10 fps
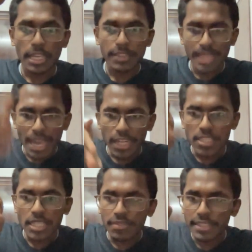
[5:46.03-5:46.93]
There
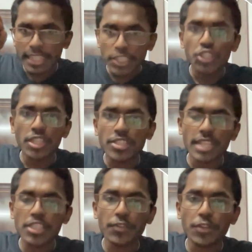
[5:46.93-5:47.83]
itself at the initial
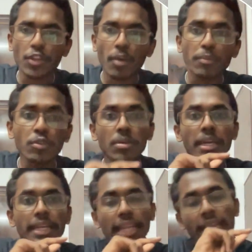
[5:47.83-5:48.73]
stage, if you don't know,
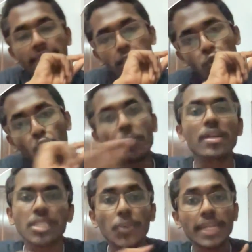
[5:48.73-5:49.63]
neither no
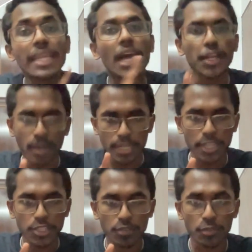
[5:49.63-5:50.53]
person will take
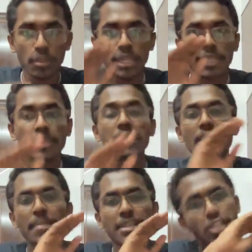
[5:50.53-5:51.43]
advantage of you. This is the
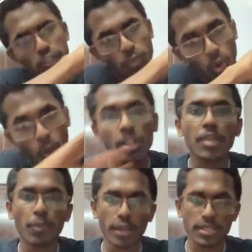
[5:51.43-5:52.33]
message for all the
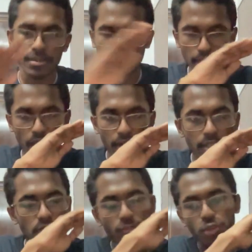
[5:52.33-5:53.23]
boys,
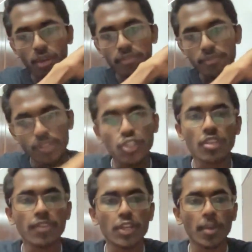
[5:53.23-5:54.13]
regardless of you are from
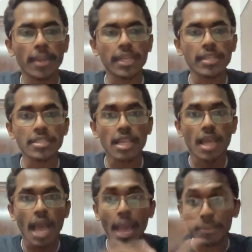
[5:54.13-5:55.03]
whichever domain it is.
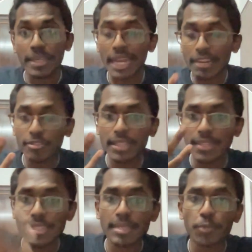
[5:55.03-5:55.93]
I'm grateful that
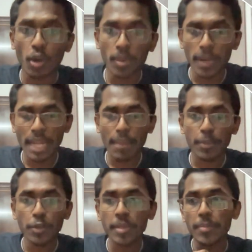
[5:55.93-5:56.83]
this problem had
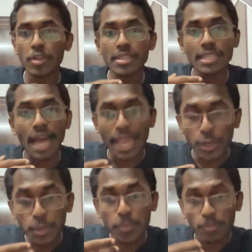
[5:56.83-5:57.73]
happened to me because I
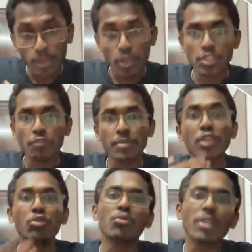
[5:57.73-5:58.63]
could because of me,
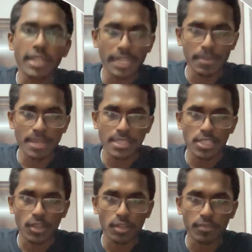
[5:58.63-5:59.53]
you could get a message
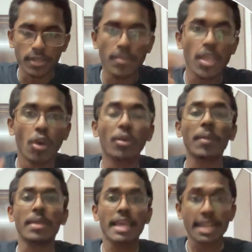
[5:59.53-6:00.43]
out of it.
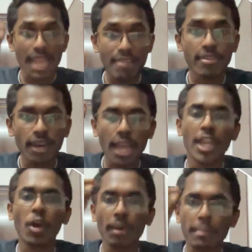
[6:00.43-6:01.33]
Okay. Never
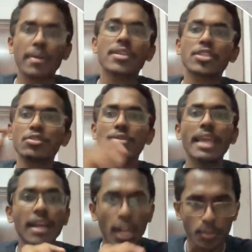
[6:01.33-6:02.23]
allow a person to
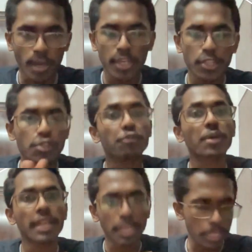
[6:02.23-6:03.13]
take advantage of you
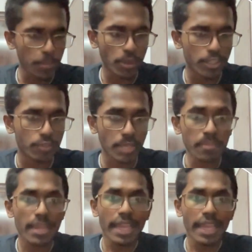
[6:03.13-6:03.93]
at any point of time.